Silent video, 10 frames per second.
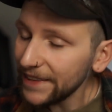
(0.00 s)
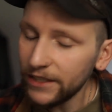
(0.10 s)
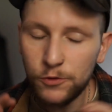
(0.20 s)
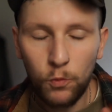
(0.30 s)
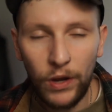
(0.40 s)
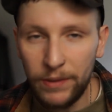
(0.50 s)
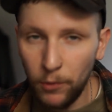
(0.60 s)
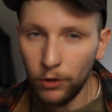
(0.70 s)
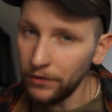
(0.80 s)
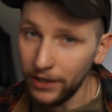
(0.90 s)
There's way
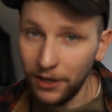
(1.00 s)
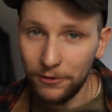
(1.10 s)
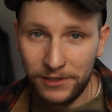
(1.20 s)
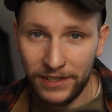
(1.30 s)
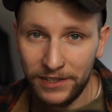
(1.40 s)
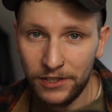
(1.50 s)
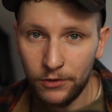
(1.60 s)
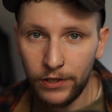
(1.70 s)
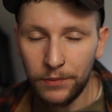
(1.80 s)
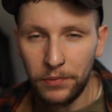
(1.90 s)
more that goes
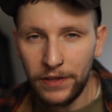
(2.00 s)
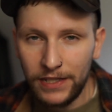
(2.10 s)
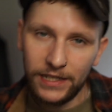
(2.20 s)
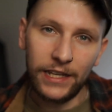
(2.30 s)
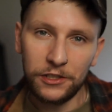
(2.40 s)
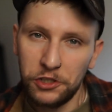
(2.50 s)
into it, but that's kind of